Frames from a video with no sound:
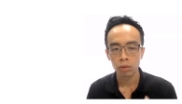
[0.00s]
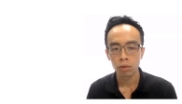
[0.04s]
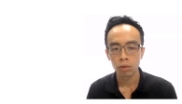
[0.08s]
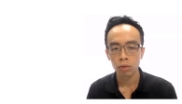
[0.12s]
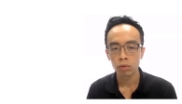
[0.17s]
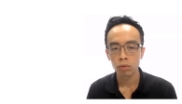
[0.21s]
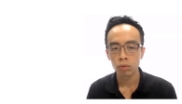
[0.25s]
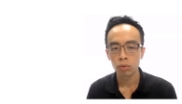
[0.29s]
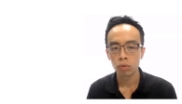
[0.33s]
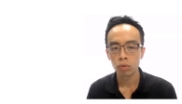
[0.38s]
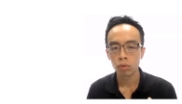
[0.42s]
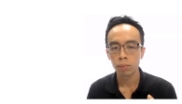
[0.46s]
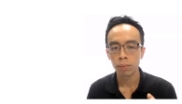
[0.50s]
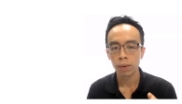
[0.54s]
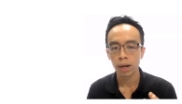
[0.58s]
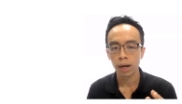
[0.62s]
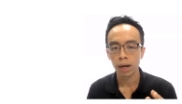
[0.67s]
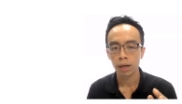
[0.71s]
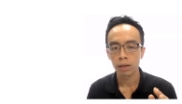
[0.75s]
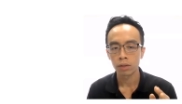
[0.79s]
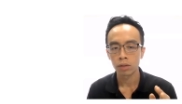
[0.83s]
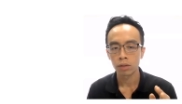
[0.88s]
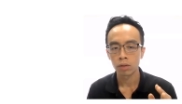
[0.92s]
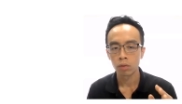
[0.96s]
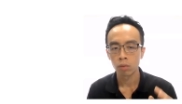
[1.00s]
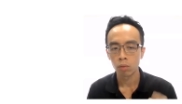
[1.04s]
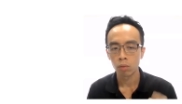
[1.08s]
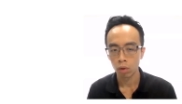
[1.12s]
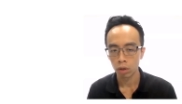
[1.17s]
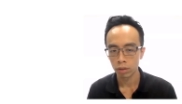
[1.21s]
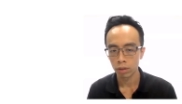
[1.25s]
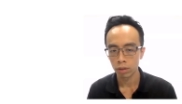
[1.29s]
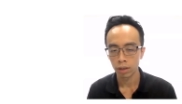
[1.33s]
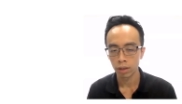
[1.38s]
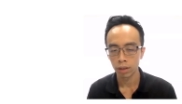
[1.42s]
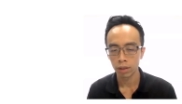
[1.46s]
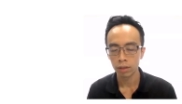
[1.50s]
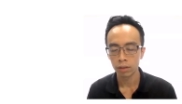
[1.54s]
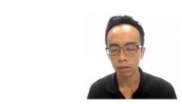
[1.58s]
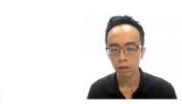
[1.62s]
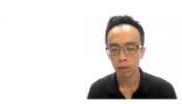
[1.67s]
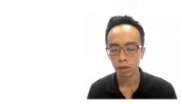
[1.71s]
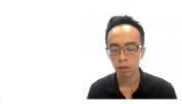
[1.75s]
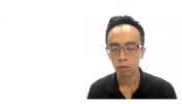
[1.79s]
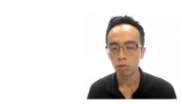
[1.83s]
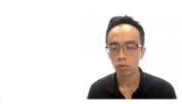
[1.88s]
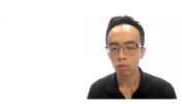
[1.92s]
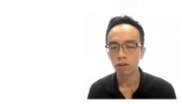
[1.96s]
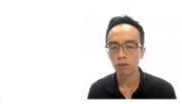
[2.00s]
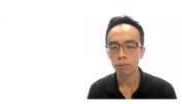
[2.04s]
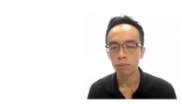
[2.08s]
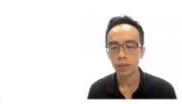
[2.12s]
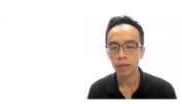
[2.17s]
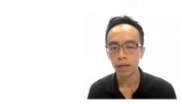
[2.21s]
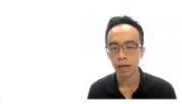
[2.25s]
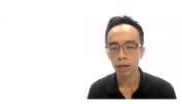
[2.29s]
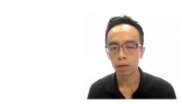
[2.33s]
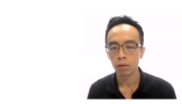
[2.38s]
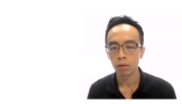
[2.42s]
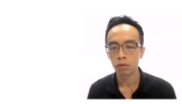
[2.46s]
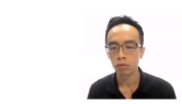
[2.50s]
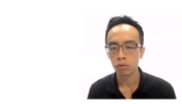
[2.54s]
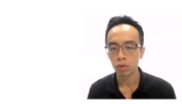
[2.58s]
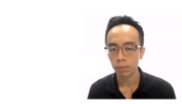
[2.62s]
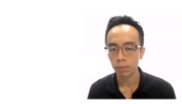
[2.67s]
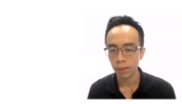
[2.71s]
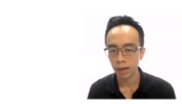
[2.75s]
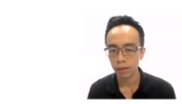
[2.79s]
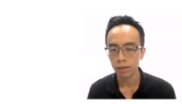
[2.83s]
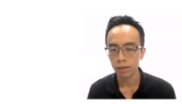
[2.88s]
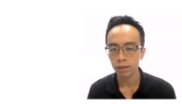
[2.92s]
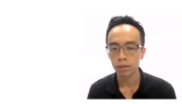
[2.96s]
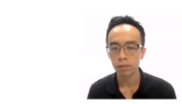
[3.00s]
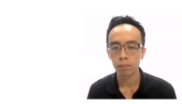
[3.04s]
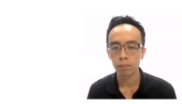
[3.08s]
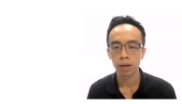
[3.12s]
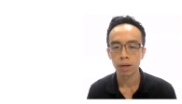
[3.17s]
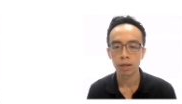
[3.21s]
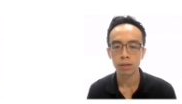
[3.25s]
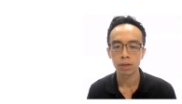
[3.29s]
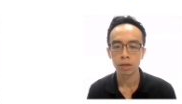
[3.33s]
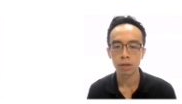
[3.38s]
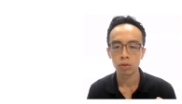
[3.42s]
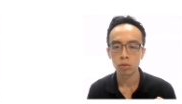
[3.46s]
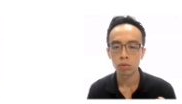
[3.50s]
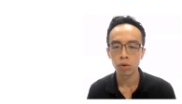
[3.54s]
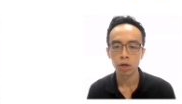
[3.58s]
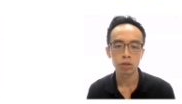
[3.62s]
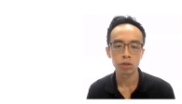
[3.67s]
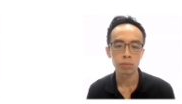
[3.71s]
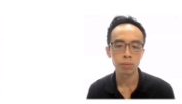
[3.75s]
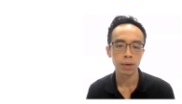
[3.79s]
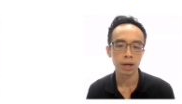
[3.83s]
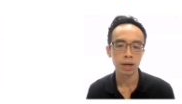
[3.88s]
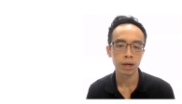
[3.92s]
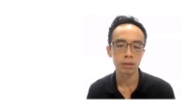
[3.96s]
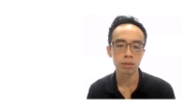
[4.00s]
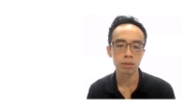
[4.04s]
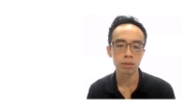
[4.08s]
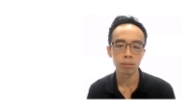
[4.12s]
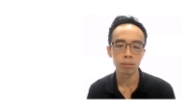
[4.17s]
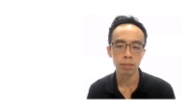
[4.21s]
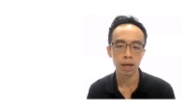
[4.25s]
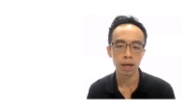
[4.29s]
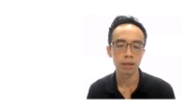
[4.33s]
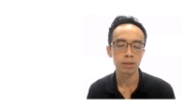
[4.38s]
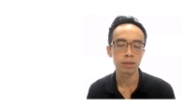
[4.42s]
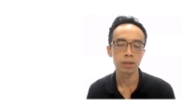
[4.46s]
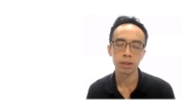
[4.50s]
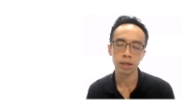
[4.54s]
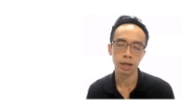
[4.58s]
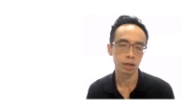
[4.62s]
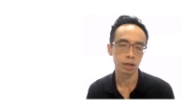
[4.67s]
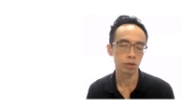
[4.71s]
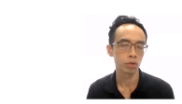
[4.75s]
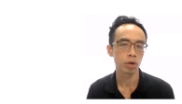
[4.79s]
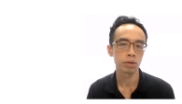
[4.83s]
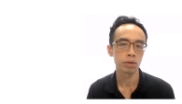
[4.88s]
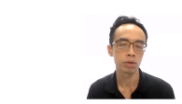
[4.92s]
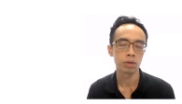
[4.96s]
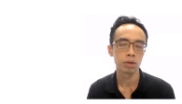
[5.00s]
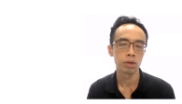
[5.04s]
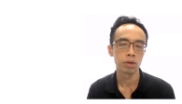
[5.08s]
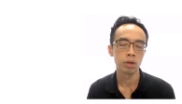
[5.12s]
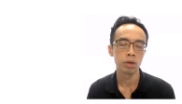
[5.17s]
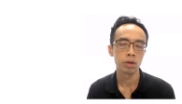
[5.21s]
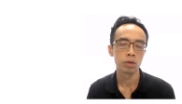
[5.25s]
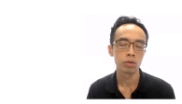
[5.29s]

NO2 plus water to give me NO3- plus 2H plus electron.